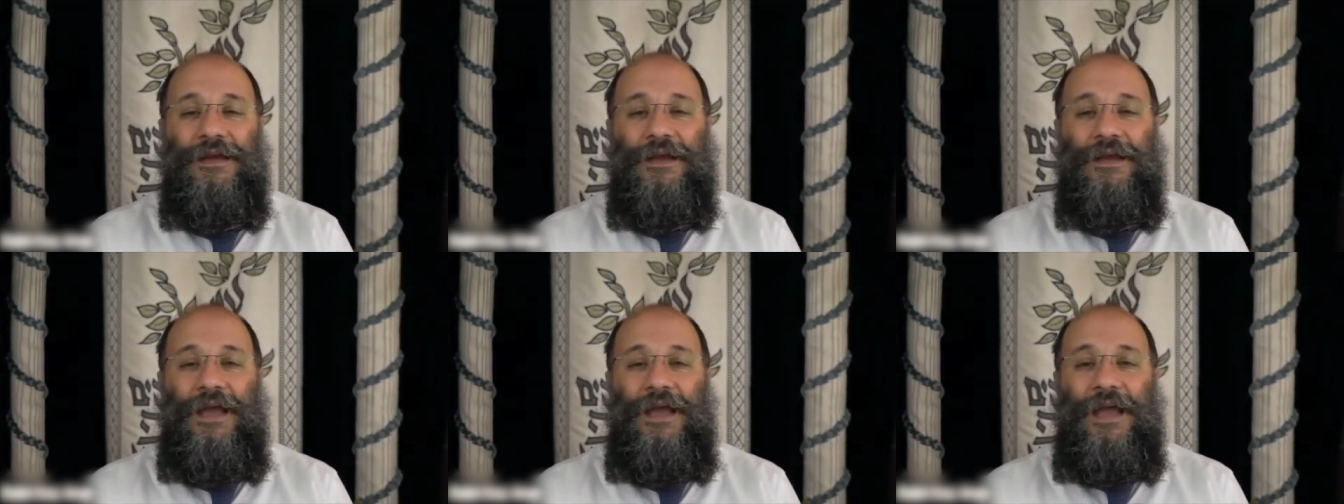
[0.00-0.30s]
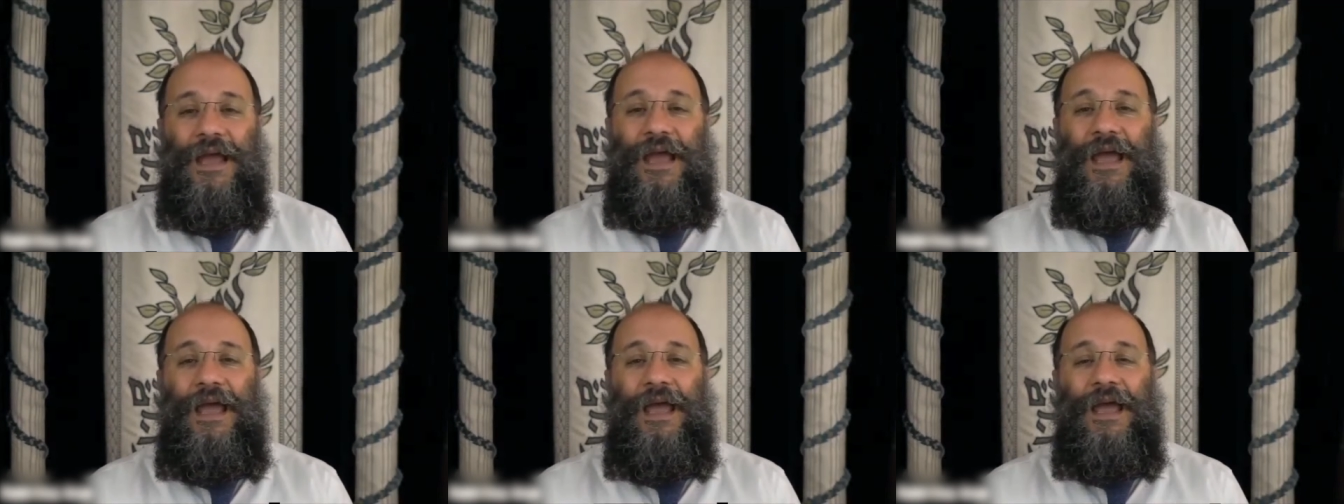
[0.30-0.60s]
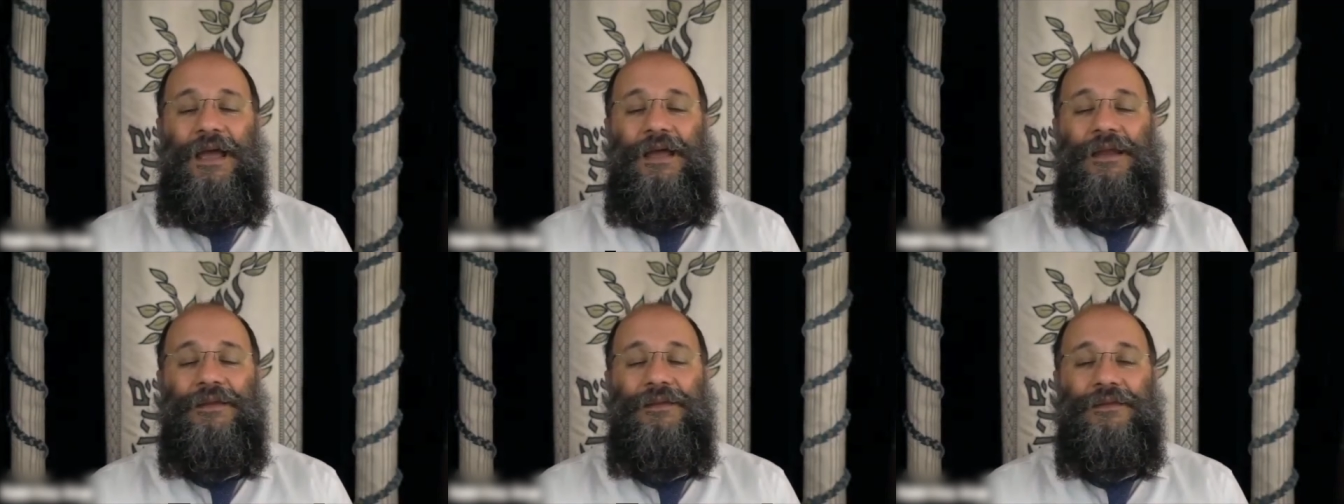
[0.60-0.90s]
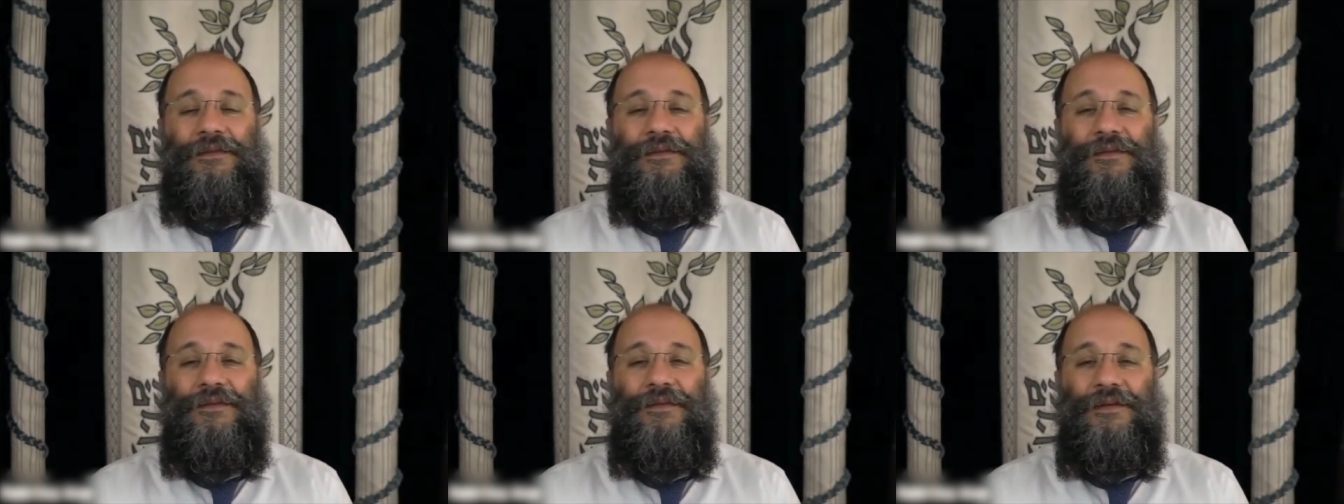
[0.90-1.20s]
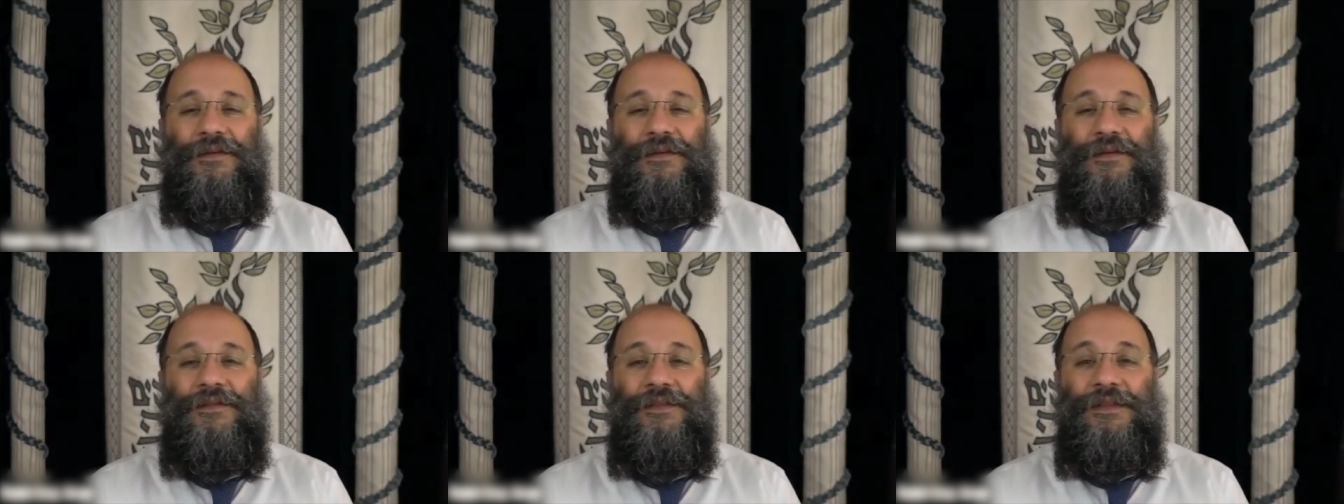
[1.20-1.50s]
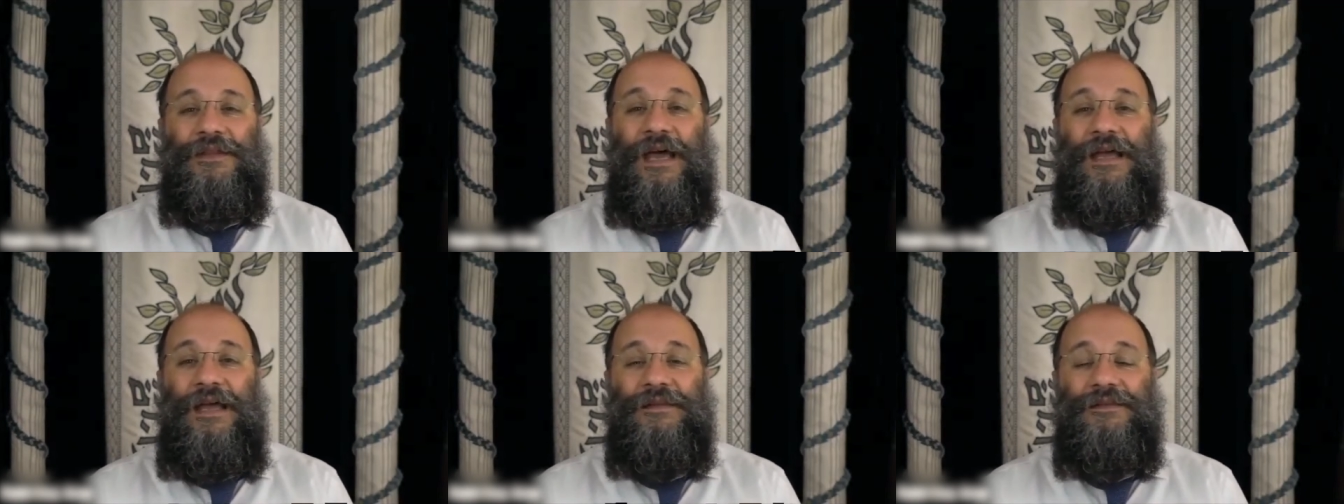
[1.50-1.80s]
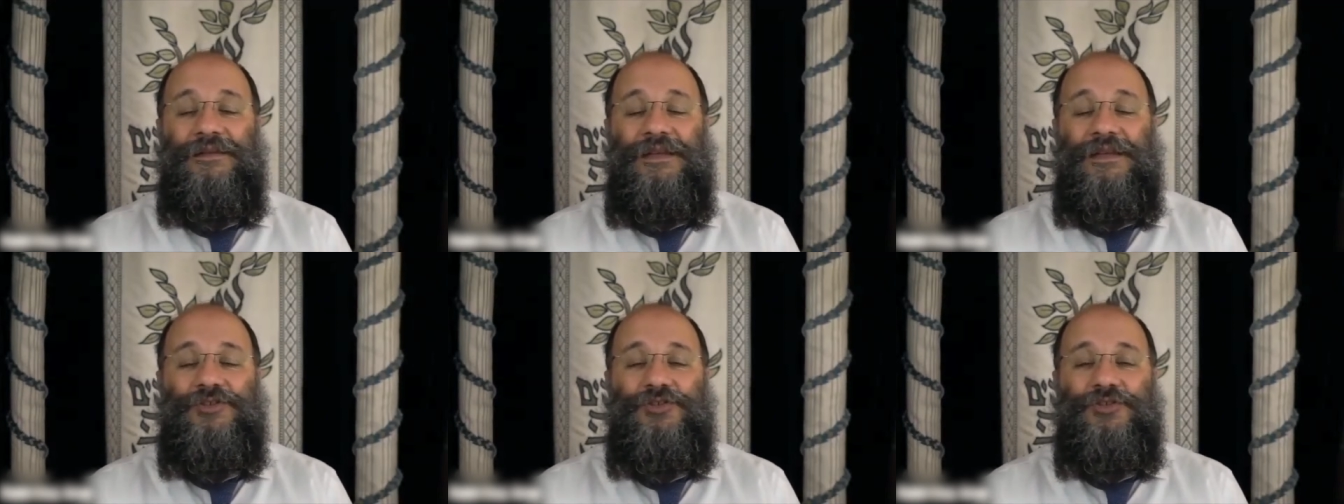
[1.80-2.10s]
and
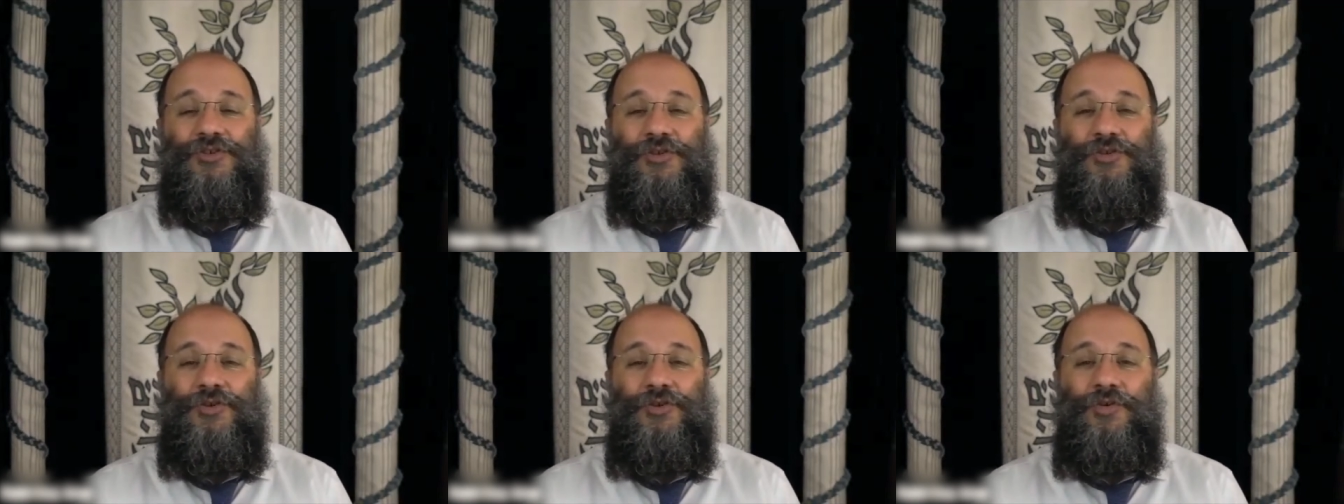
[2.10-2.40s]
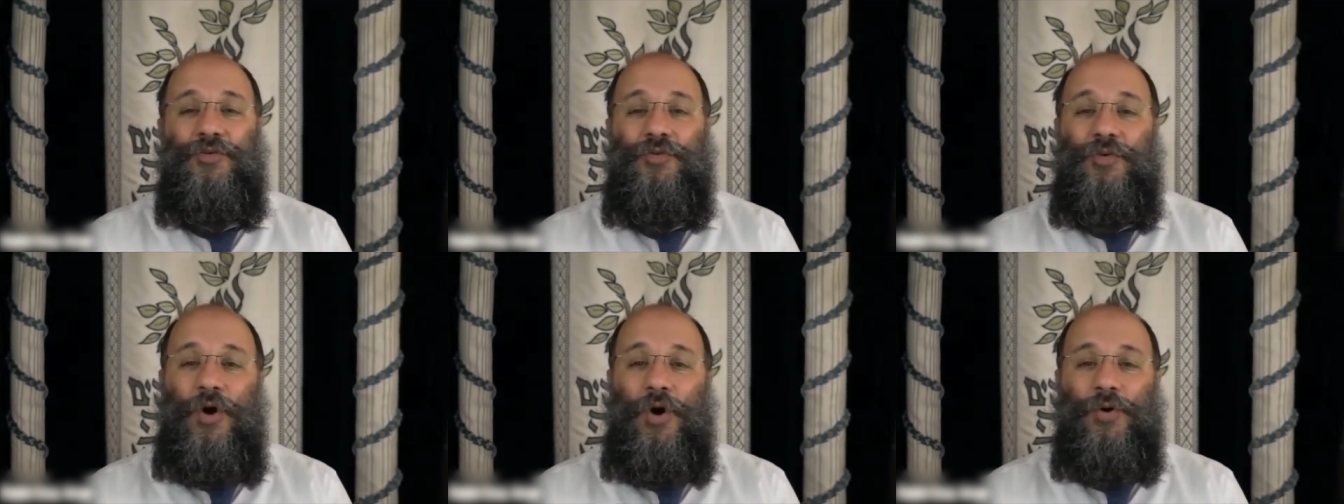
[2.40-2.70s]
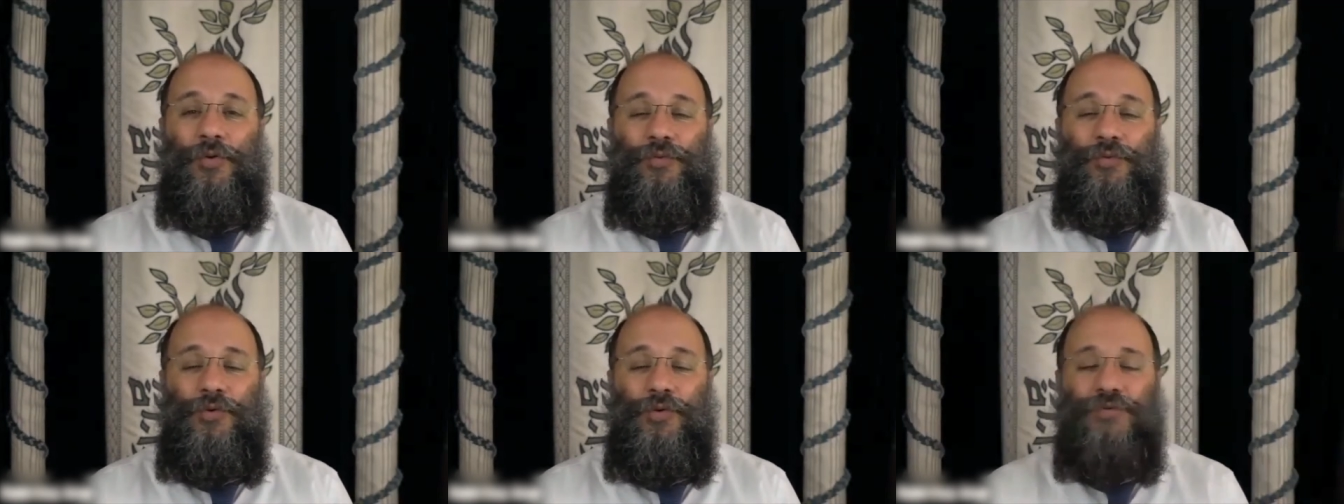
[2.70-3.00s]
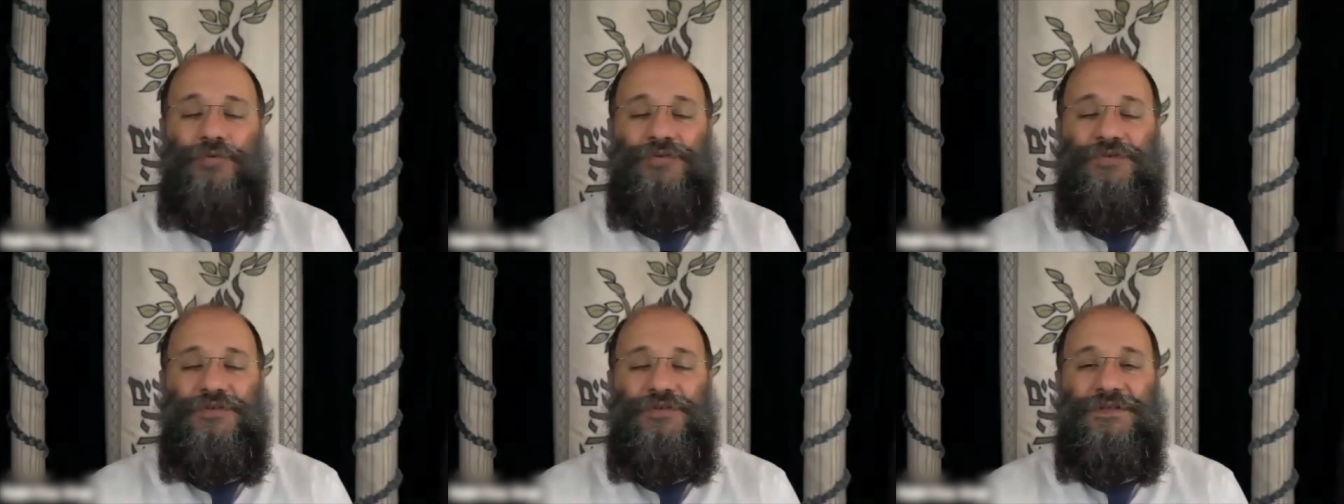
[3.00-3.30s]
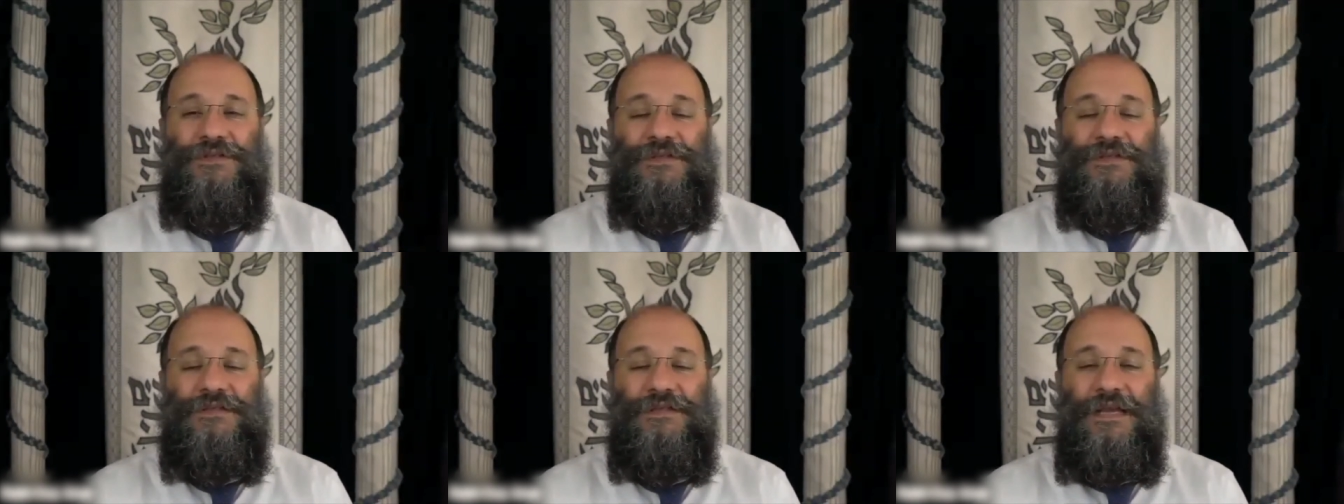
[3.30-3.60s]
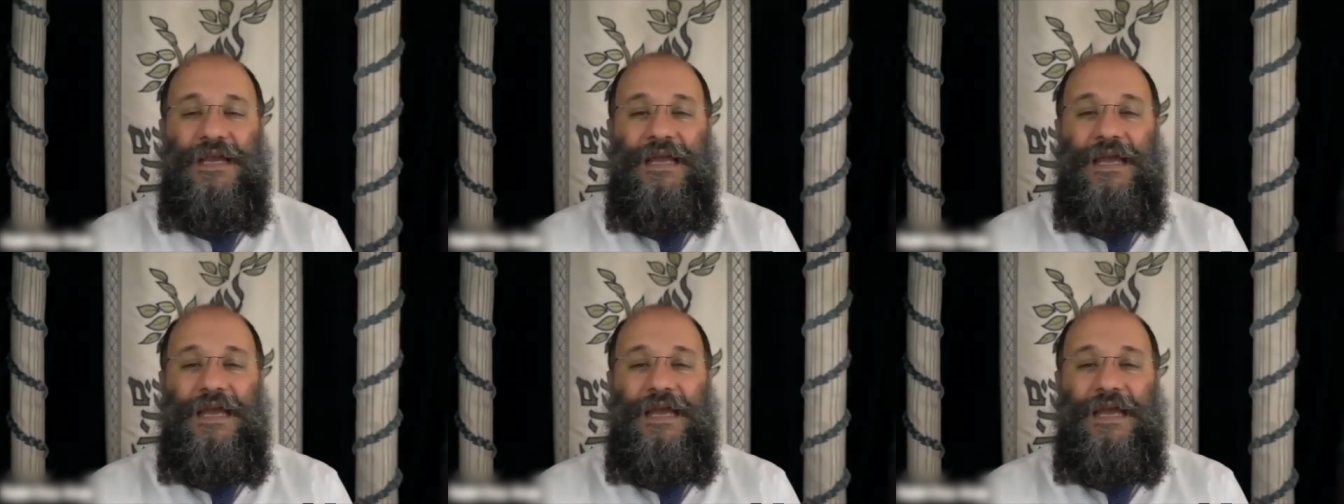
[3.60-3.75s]
that it should grow roots